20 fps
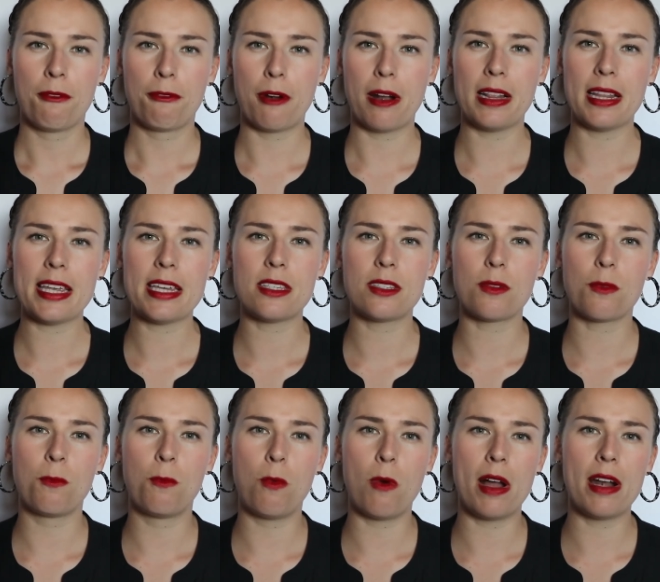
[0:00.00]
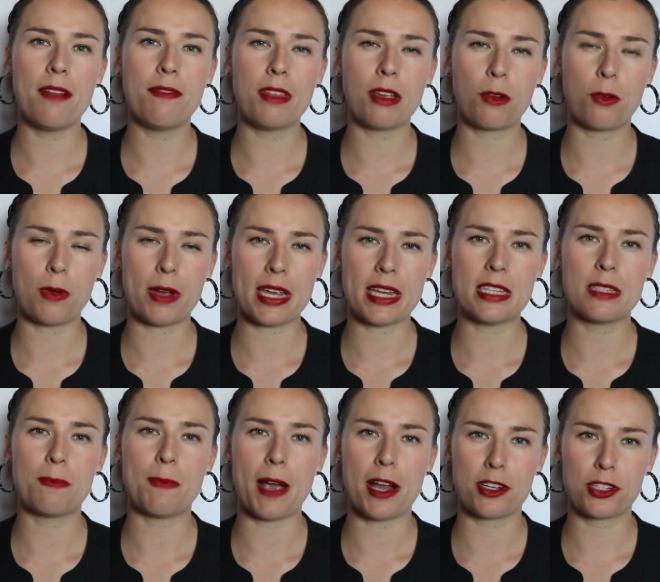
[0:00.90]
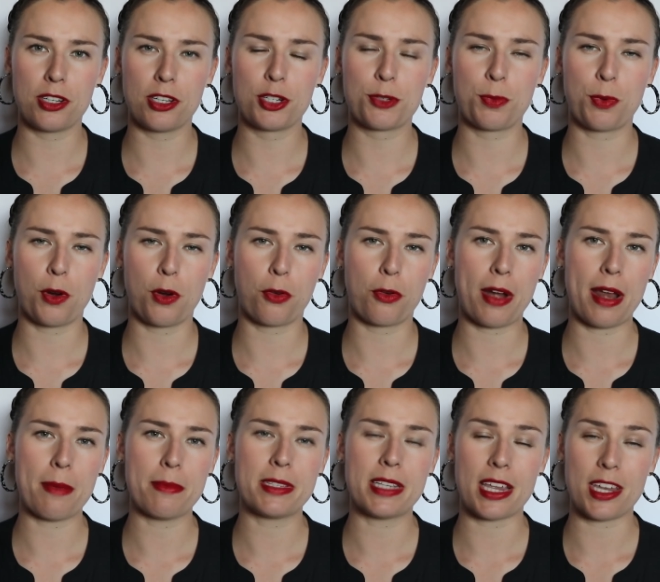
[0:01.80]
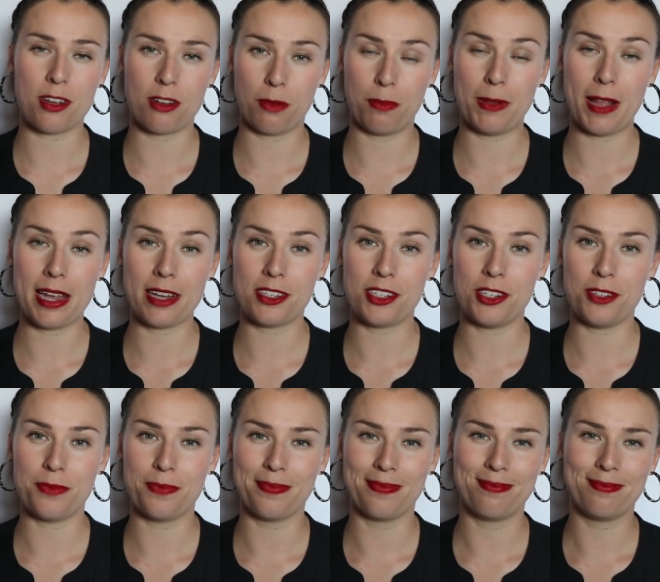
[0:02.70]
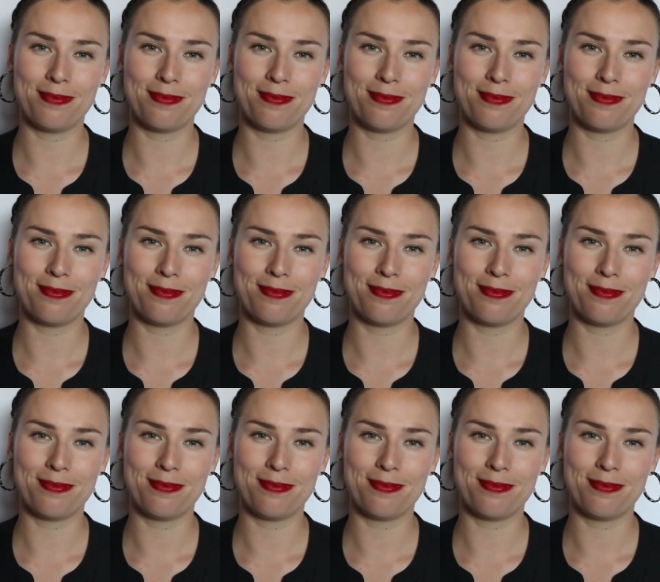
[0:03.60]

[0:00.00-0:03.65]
for at least one of the Queen's bachelor's programs that you're applying to.